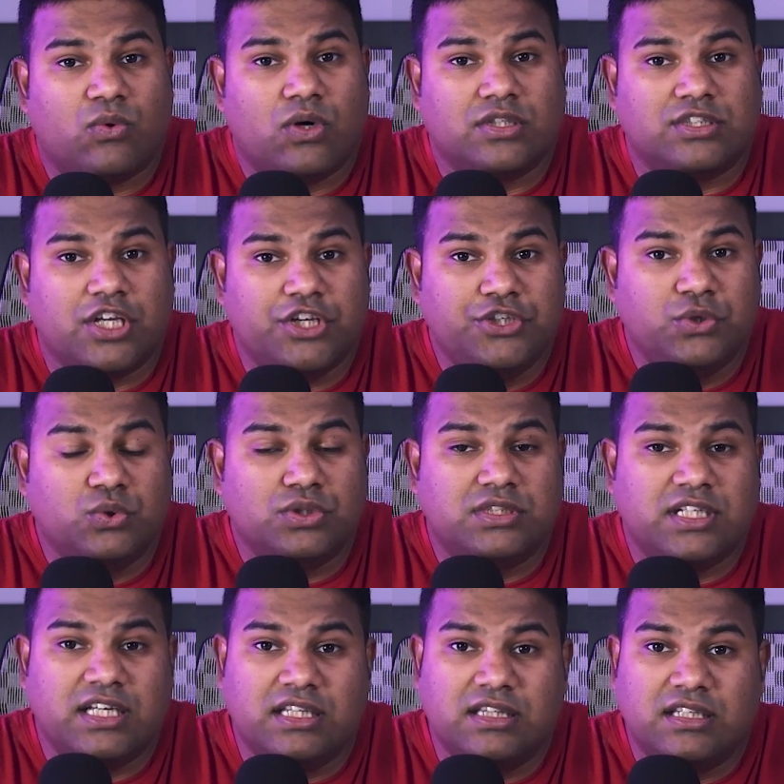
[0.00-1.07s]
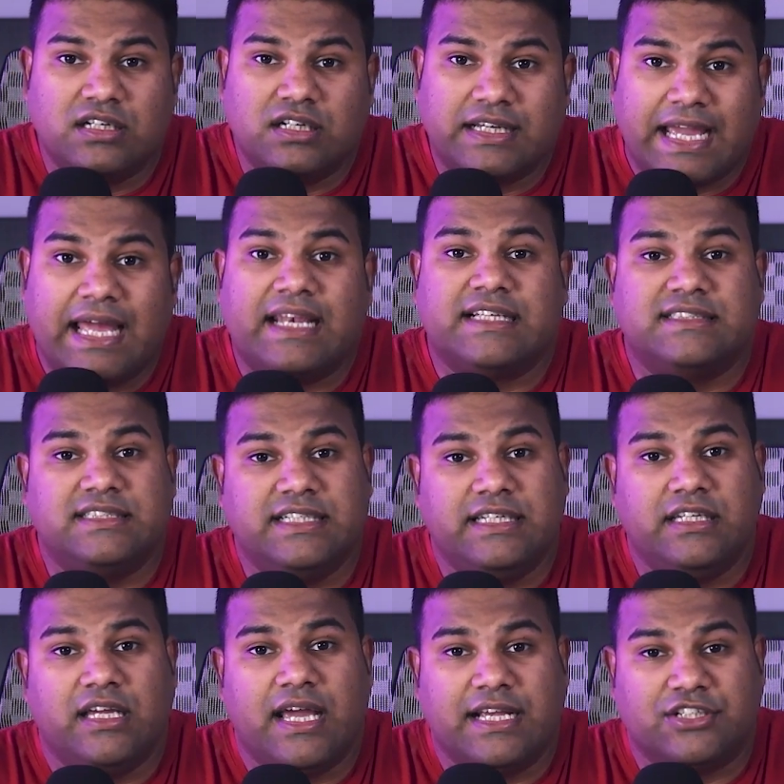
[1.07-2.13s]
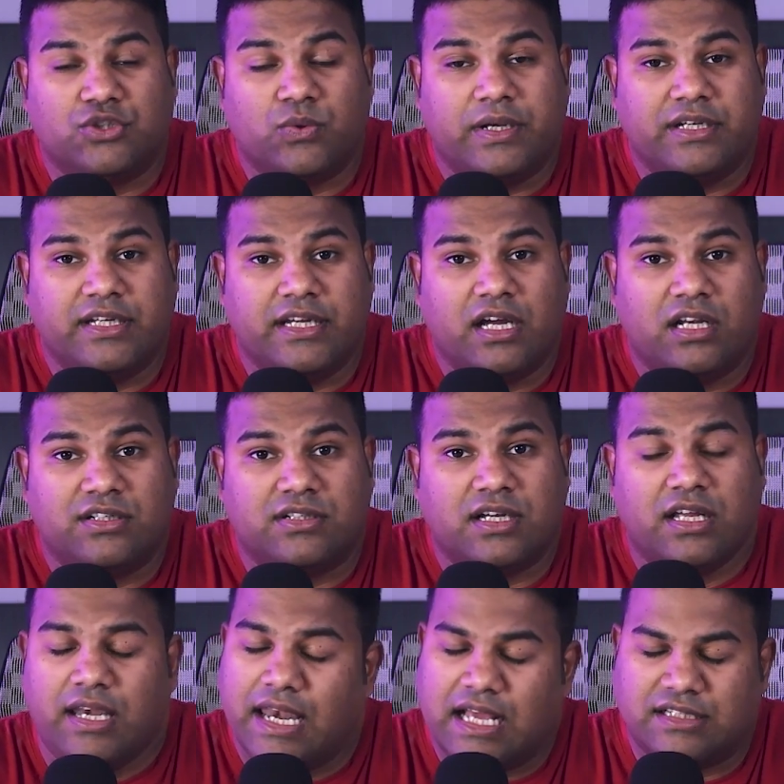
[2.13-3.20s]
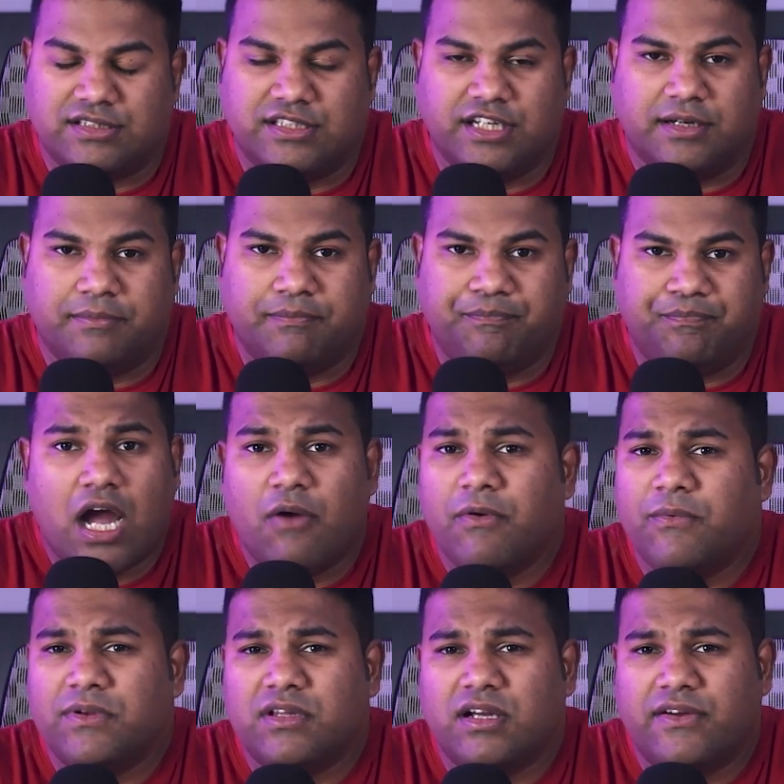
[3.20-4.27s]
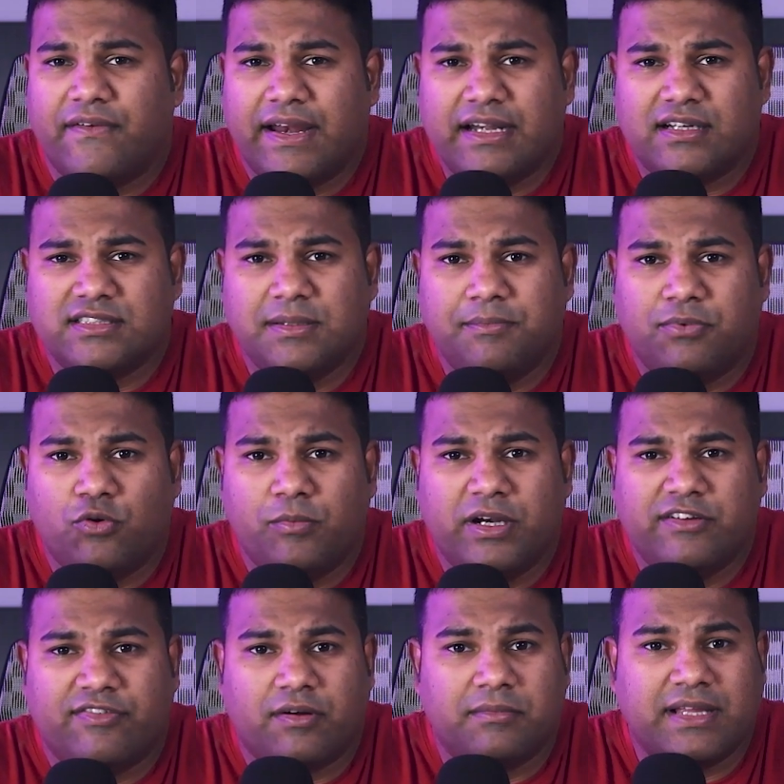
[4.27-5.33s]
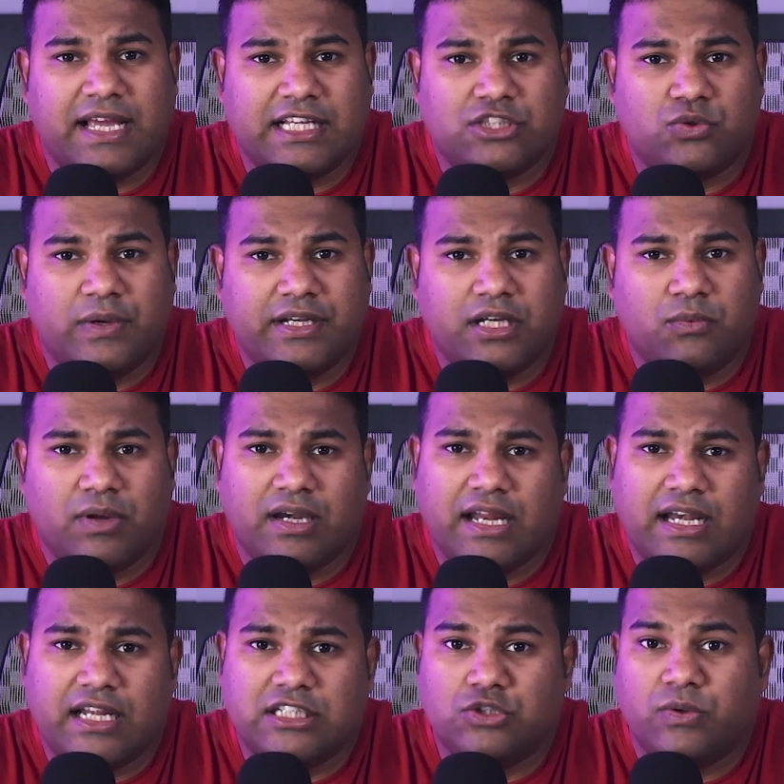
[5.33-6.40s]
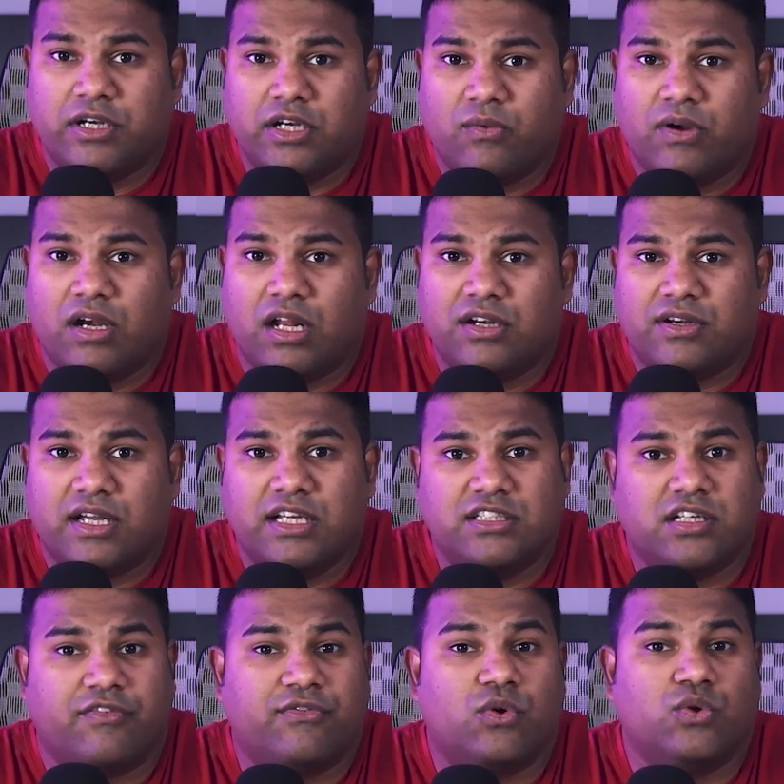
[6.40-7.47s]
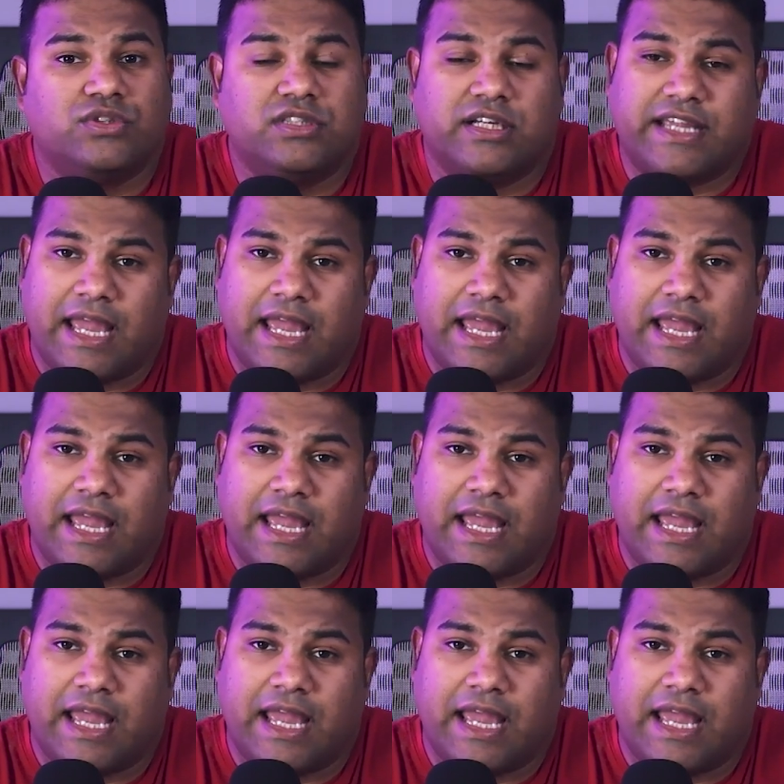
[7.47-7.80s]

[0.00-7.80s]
was used in the Galaxy S20 Ultra last year. However, the greatest improvement from the S21 and S21 Ultra is of course the